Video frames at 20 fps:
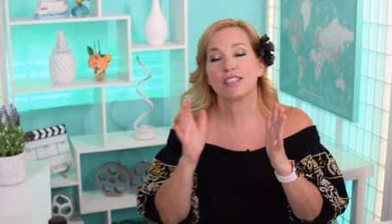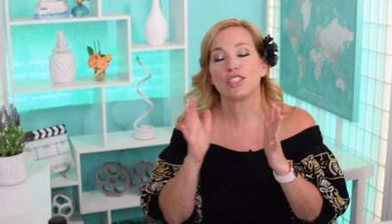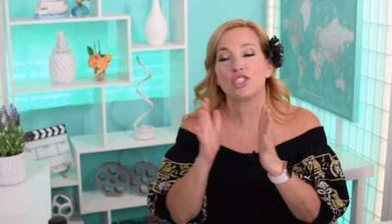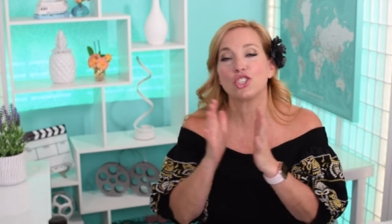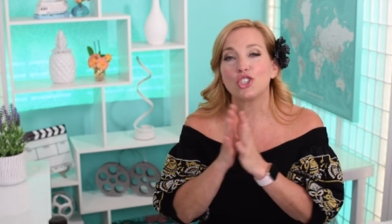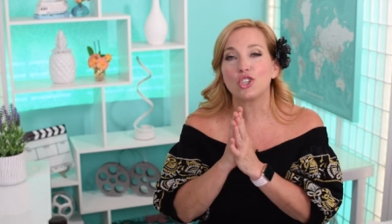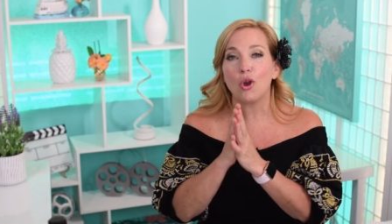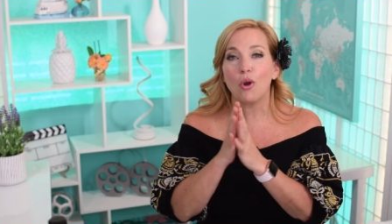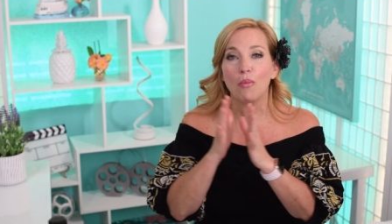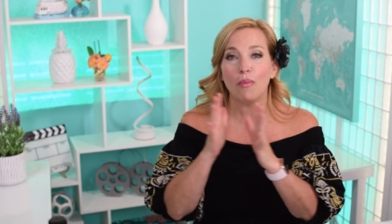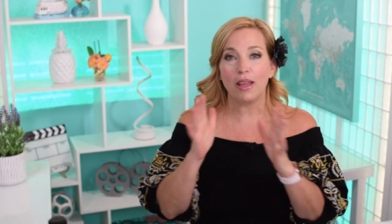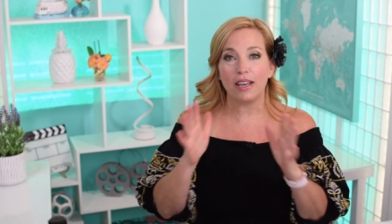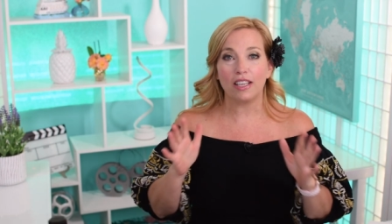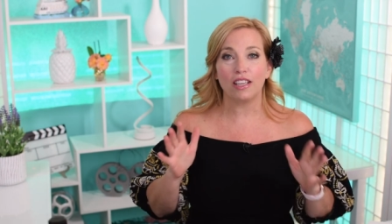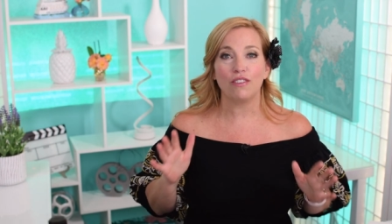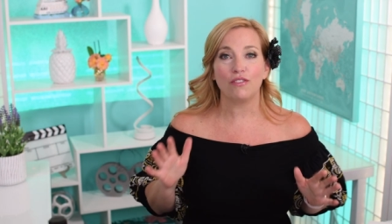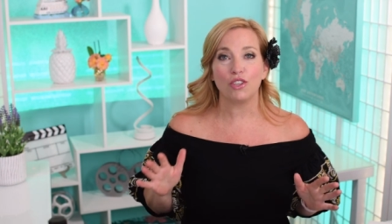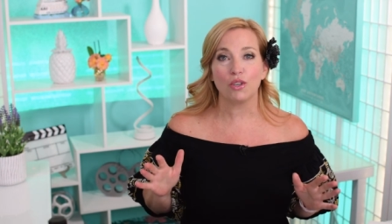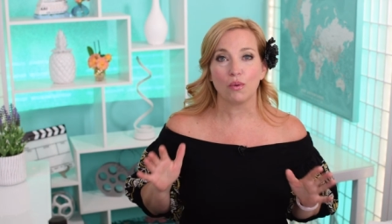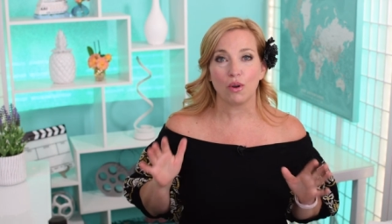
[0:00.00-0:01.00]
So many
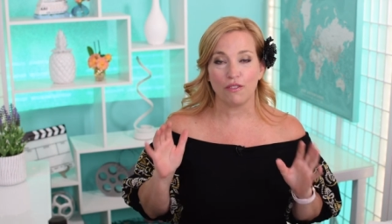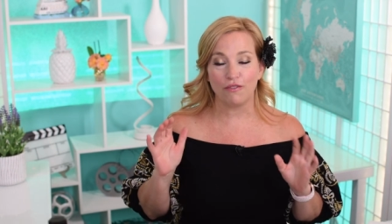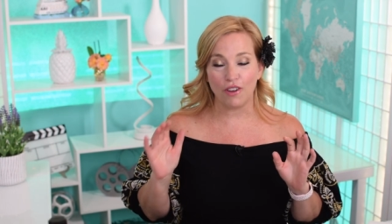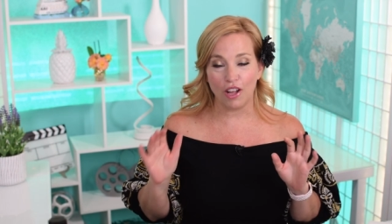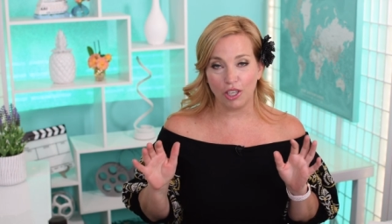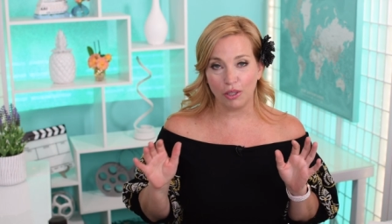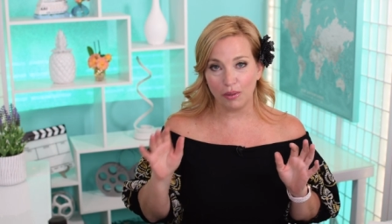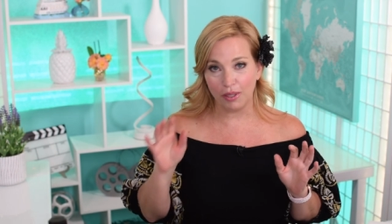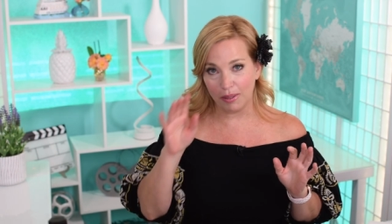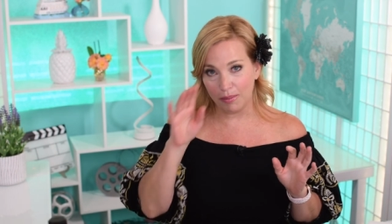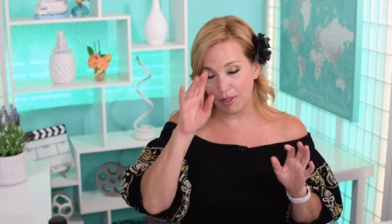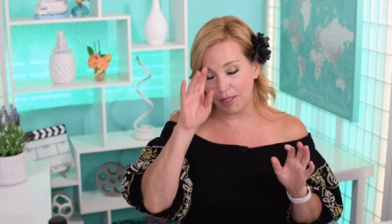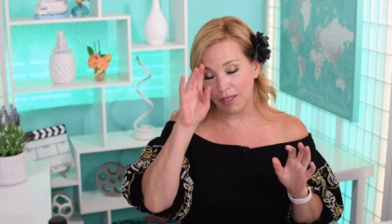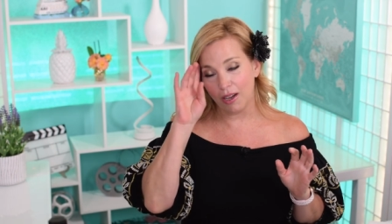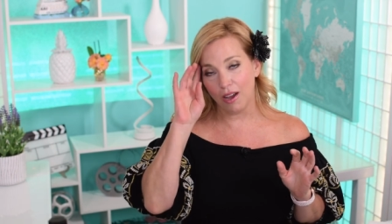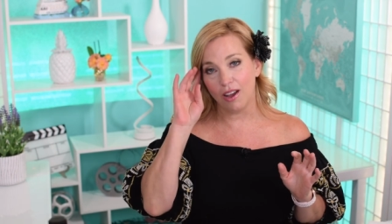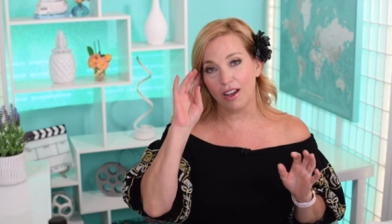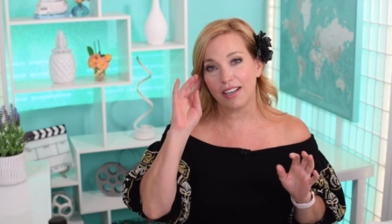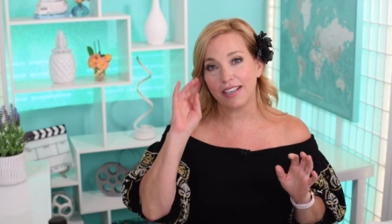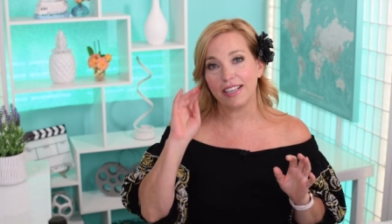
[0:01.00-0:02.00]
of you were following me
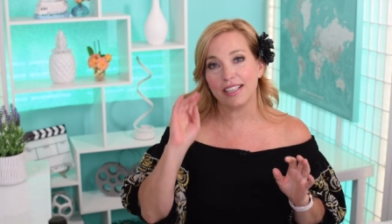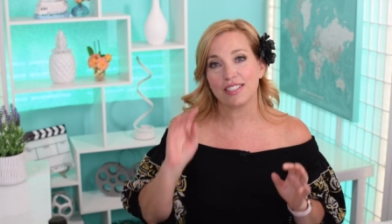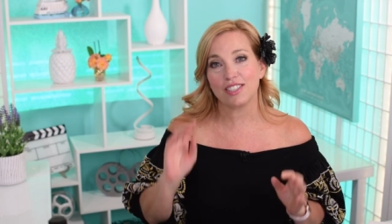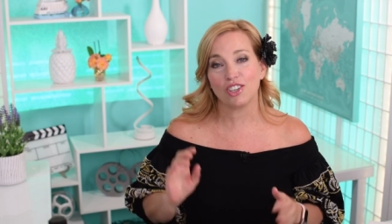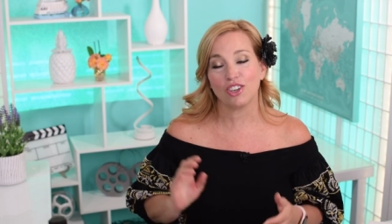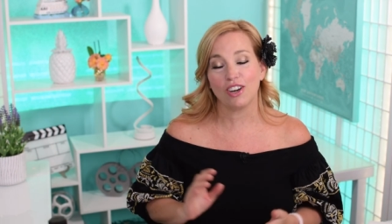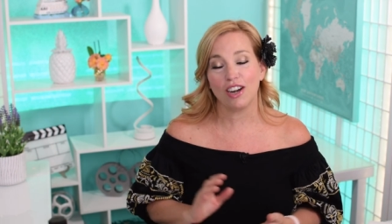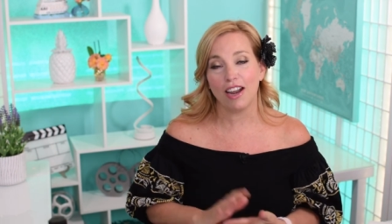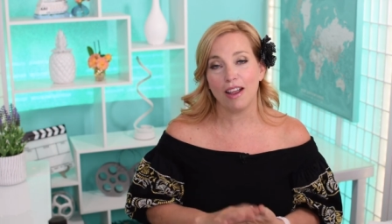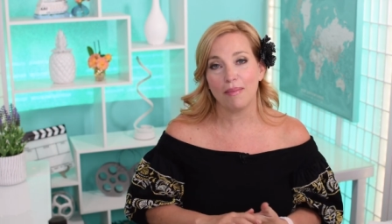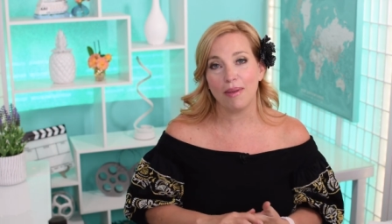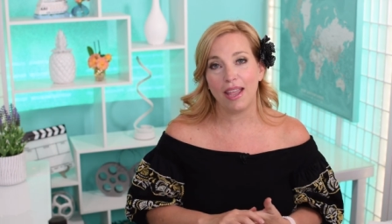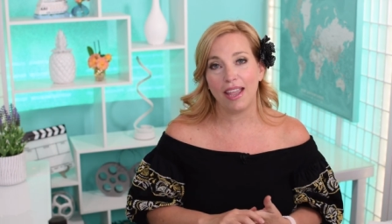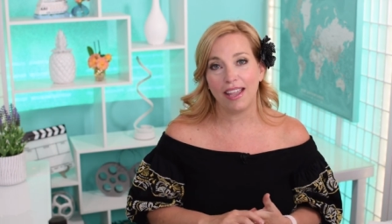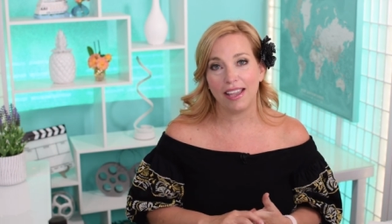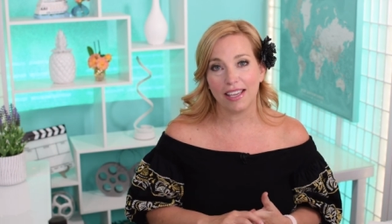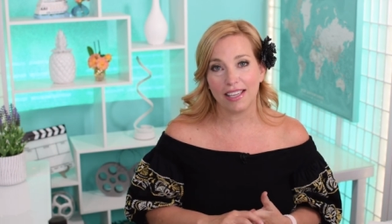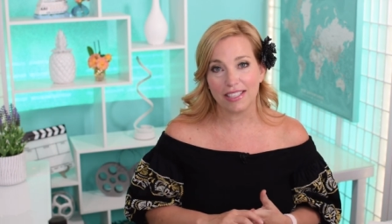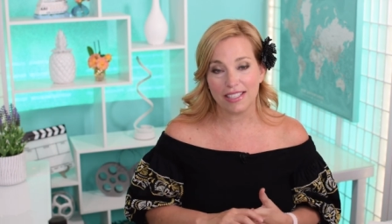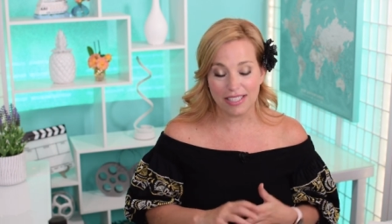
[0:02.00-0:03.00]
on Instagram
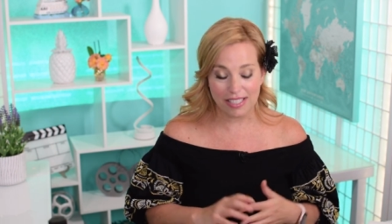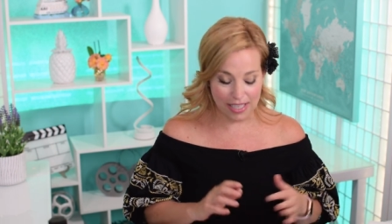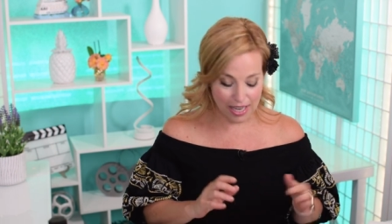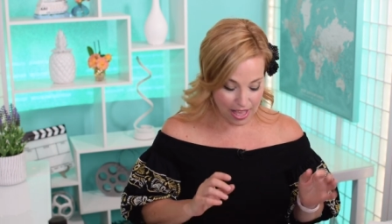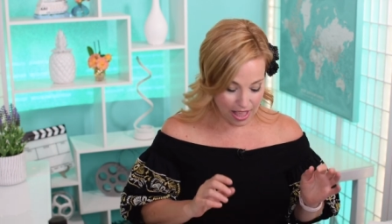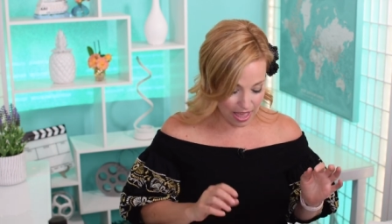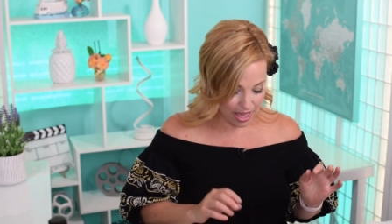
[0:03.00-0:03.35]
and